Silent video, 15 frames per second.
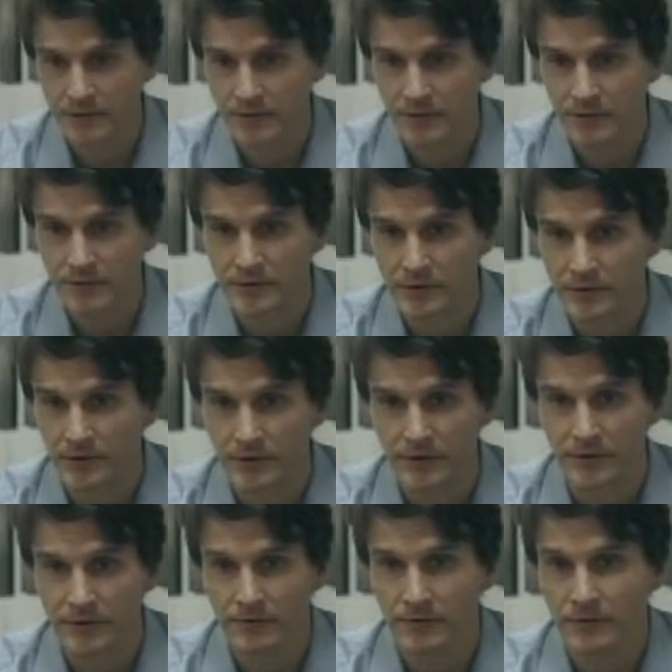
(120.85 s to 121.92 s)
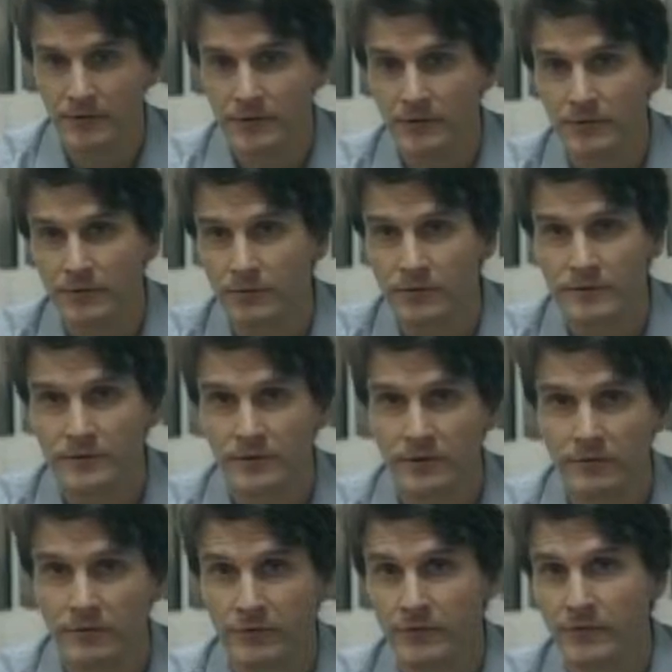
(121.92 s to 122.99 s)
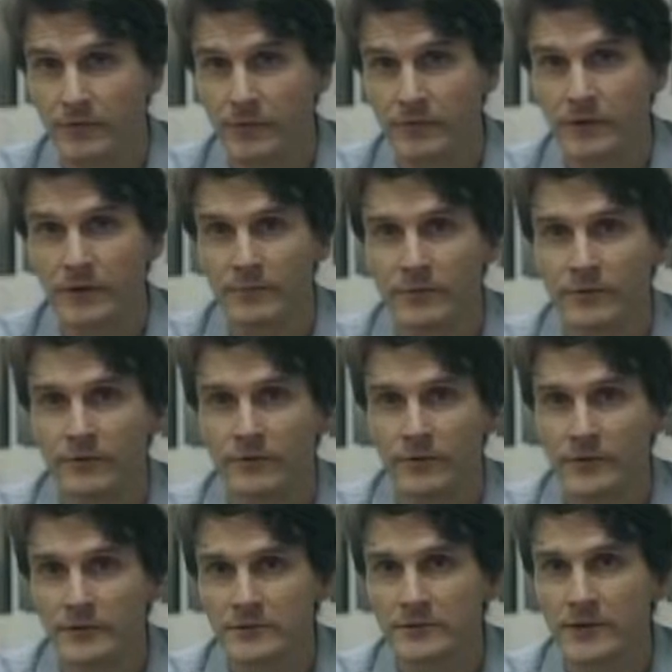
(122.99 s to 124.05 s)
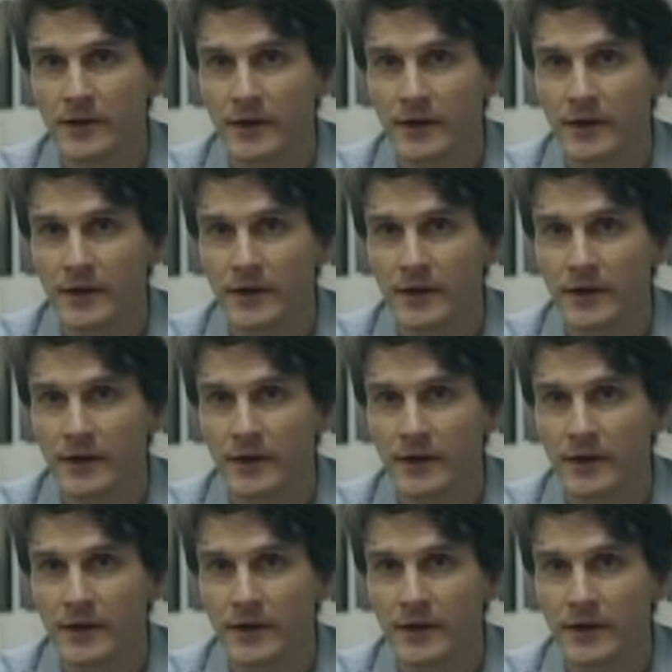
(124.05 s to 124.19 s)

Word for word: the military, really whatsoever, through my family or friends.